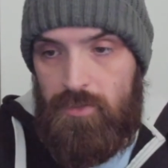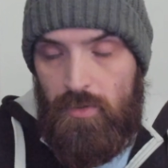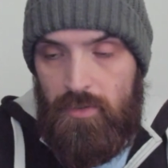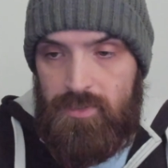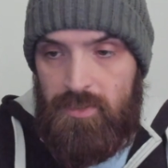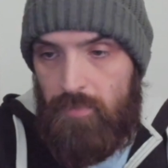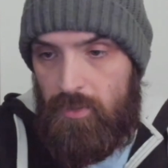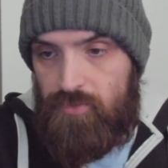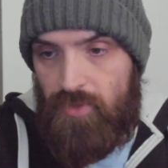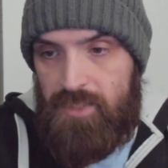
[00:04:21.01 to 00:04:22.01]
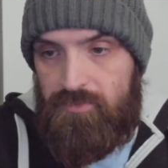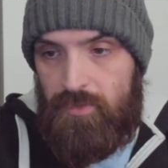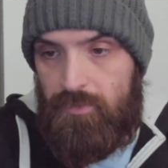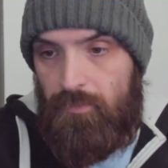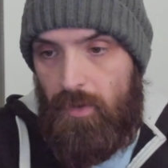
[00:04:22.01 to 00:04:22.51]
You can simply transfer
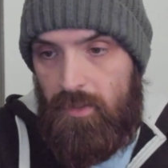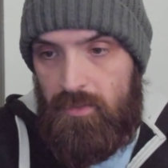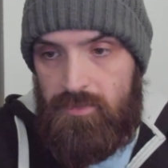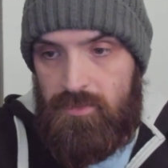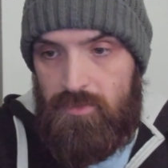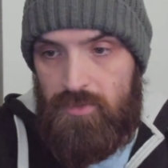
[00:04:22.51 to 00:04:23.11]
the files